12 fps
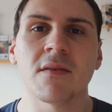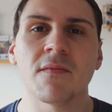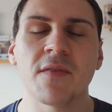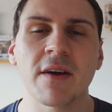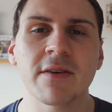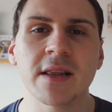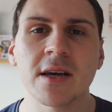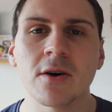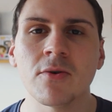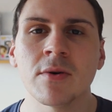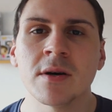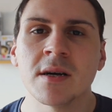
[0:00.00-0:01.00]
very
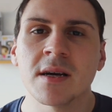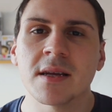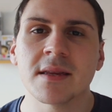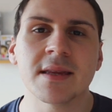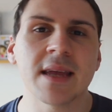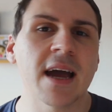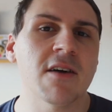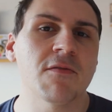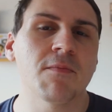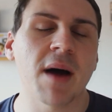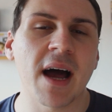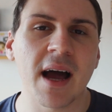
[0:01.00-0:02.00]
little
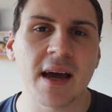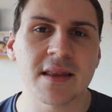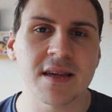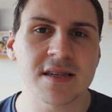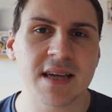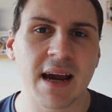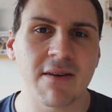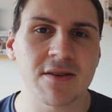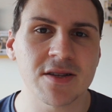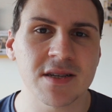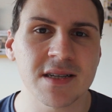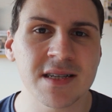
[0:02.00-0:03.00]
depth behind these
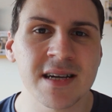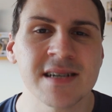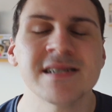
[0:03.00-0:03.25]
characters.